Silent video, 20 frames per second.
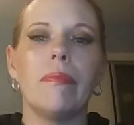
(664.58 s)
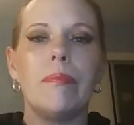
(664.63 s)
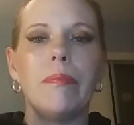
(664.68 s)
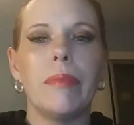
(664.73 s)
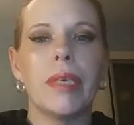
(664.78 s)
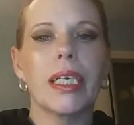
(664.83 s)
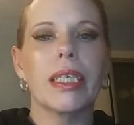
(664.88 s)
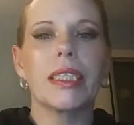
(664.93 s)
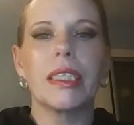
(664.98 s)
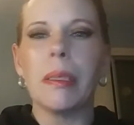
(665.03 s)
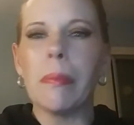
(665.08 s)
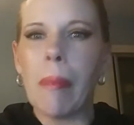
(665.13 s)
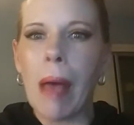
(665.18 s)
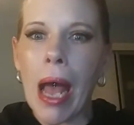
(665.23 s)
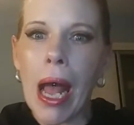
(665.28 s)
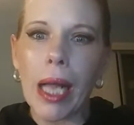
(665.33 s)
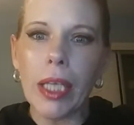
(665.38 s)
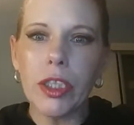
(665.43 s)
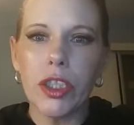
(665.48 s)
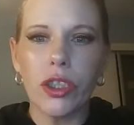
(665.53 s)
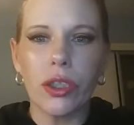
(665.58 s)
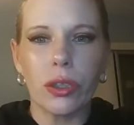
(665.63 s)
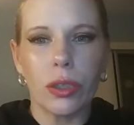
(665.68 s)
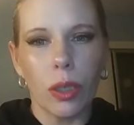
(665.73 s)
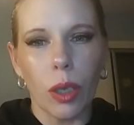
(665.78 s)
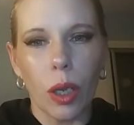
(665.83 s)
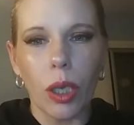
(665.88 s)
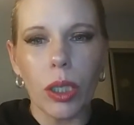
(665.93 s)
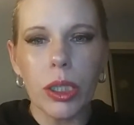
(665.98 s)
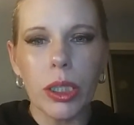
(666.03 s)
mix and match your
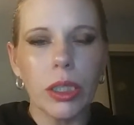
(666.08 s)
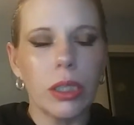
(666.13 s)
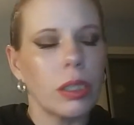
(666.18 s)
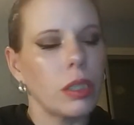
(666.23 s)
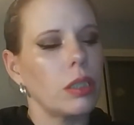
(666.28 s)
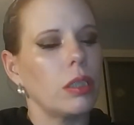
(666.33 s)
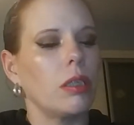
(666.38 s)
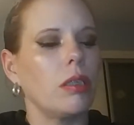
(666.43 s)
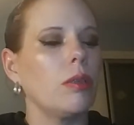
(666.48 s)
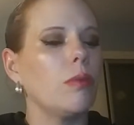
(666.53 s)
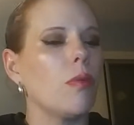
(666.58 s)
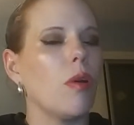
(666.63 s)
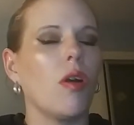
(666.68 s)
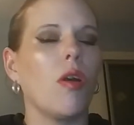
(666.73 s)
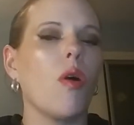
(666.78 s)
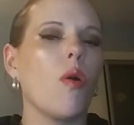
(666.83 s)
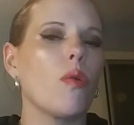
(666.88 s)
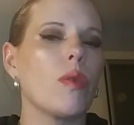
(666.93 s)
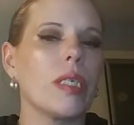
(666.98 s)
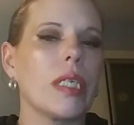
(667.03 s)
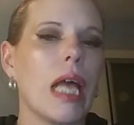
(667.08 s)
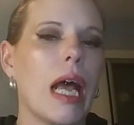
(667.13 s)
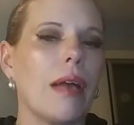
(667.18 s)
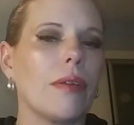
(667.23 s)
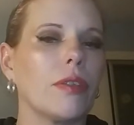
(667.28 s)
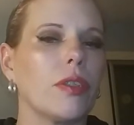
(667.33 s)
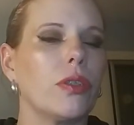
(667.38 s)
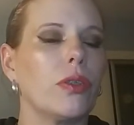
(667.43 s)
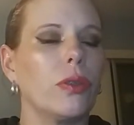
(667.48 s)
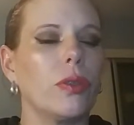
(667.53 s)
looks. You won't always
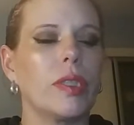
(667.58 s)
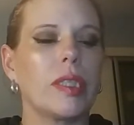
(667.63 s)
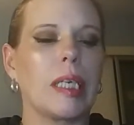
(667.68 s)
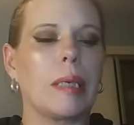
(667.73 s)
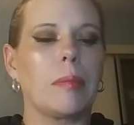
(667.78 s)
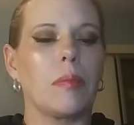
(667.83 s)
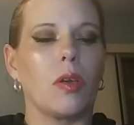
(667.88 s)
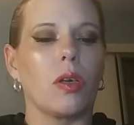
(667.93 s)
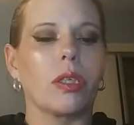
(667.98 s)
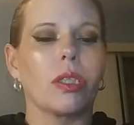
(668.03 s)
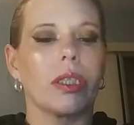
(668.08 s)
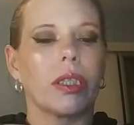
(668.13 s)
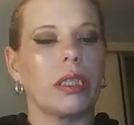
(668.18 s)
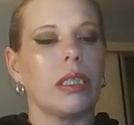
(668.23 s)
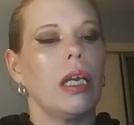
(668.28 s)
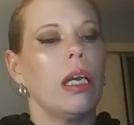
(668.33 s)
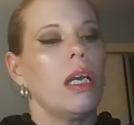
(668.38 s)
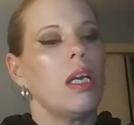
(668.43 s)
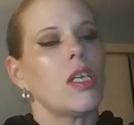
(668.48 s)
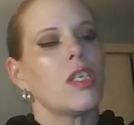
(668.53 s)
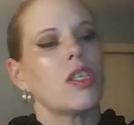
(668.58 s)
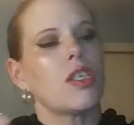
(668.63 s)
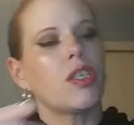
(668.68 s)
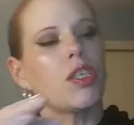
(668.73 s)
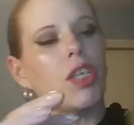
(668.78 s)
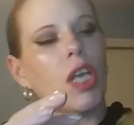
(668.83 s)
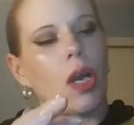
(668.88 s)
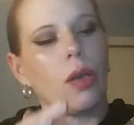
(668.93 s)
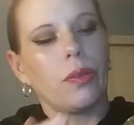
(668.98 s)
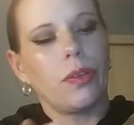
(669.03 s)
have to do the same looks.
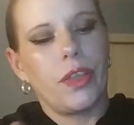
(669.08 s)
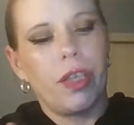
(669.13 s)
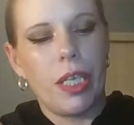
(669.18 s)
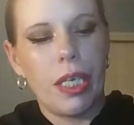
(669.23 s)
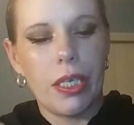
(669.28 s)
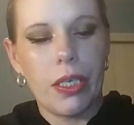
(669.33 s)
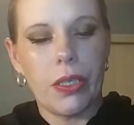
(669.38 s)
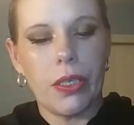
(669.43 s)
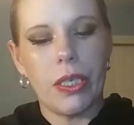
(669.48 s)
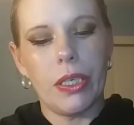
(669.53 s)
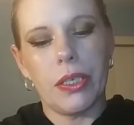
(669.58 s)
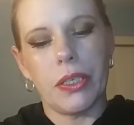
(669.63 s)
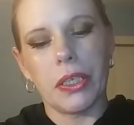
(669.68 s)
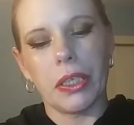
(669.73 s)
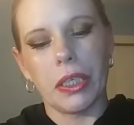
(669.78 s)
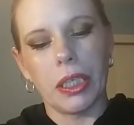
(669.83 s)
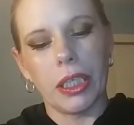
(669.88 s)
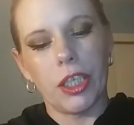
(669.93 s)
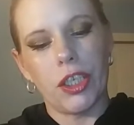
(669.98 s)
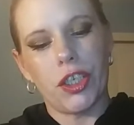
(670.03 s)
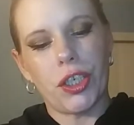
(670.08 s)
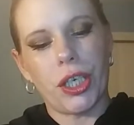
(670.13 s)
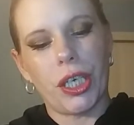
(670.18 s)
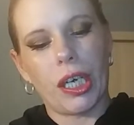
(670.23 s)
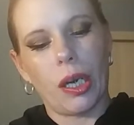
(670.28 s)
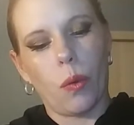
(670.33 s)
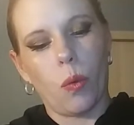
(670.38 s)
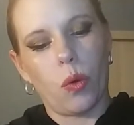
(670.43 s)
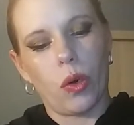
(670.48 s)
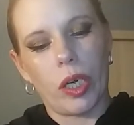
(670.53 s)
So this is the lid shade
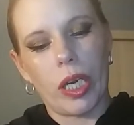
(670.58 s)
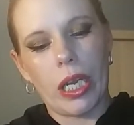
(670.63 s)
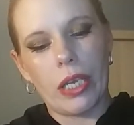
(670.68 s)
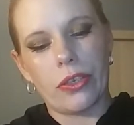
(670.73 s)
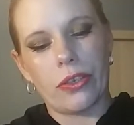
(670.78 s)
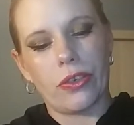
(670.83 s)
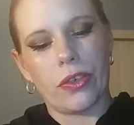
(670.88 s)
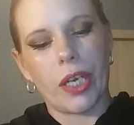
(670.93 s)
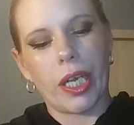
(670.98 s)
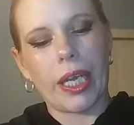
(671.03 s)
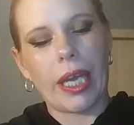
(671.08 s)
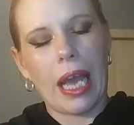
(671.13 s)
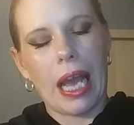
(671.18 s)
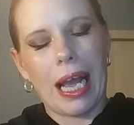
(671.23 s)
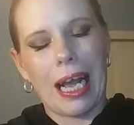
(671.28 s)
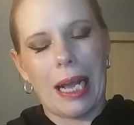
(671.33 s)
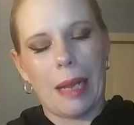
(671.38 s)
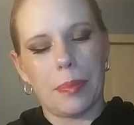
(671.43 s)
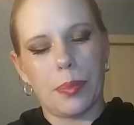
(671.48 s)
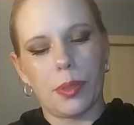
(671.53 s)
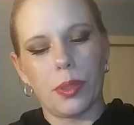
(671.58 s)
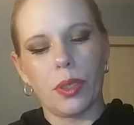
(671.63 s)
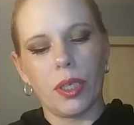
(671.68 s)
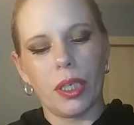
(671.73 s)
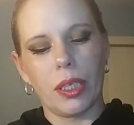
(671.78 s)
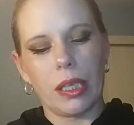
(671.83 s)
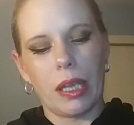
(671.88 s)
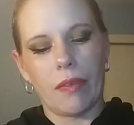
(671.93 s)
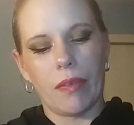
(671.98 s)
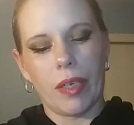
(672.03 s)
I wore yesterday.
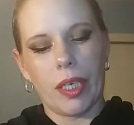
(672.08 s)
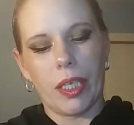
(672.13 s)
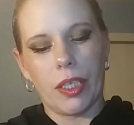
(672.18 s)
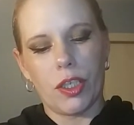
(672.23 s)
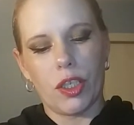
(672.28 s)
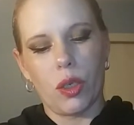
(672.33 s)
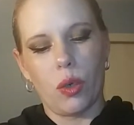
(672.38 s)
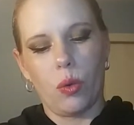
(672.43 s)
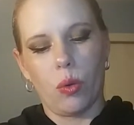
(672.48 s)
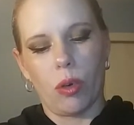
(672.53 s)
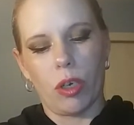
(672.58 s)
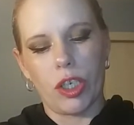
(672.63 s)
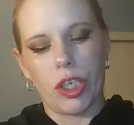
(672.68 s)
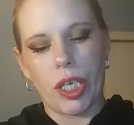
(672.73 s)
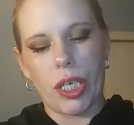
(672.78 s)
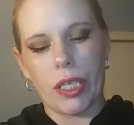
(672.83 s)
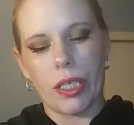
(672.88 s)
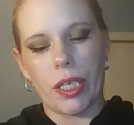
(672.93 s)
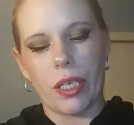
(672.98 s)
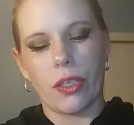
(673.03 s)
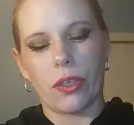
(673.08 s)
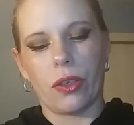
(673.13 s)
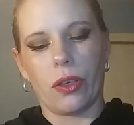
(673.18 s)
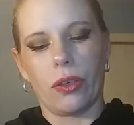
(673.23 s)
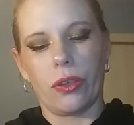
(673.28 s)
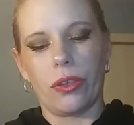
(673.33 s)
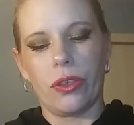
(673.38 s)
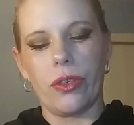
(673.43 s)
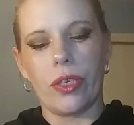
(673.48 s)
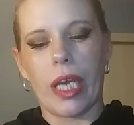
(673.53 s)
Absolutely love it. It's gorgeous. It's
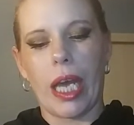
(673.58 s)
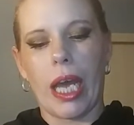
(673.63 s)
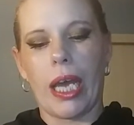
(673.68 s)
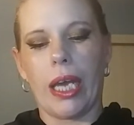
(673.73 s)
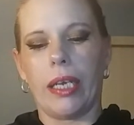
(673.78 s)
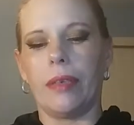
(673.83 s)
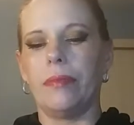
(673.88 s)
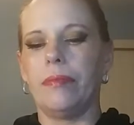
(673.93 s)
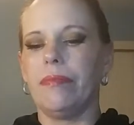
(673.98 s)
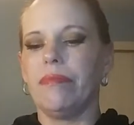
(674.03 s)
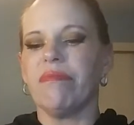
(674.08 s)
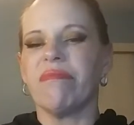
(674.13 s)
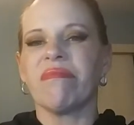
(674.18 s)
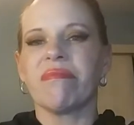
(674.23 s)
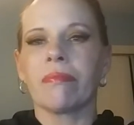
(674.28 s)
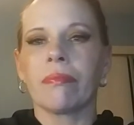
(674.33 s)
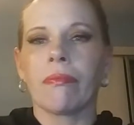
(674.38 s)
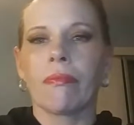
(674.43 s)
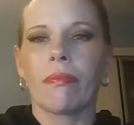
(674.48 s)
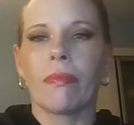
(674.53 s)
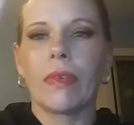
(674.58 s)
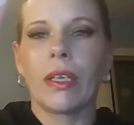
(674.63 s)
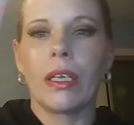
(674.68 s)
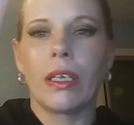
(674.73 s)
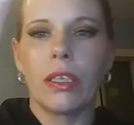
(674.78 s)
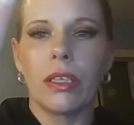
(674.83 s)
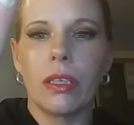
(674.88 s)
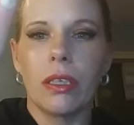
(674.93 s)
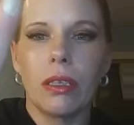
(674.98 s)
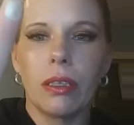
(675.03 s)
called You Can.
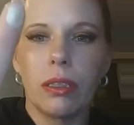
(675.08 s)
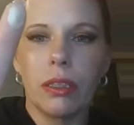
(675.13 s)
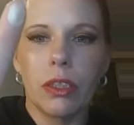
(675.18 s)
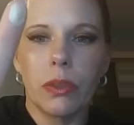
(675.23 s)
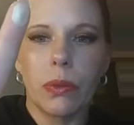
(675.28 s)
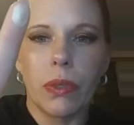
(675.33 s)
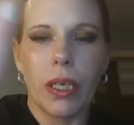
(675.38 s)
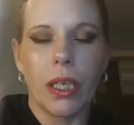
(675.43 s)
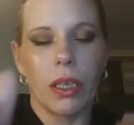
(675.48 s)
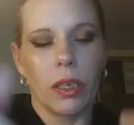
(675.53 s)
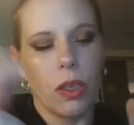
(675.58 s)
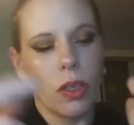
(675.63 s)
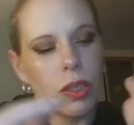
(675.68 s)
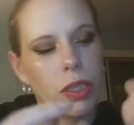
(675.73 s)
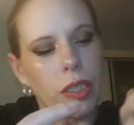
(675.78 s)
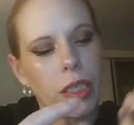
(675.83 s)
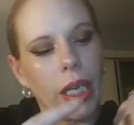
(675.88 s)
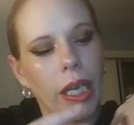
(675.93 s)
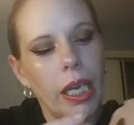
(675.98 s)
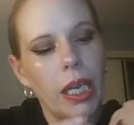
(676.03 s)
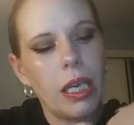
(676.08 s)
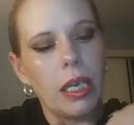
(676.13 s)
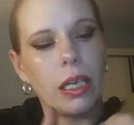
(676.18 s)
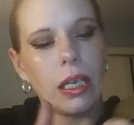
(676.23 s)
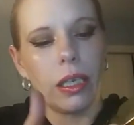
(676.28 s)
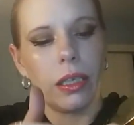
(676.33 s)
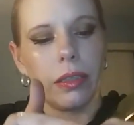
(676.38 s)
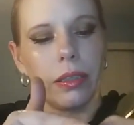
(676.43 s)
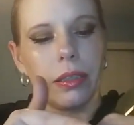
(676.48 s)
That's what it looks like.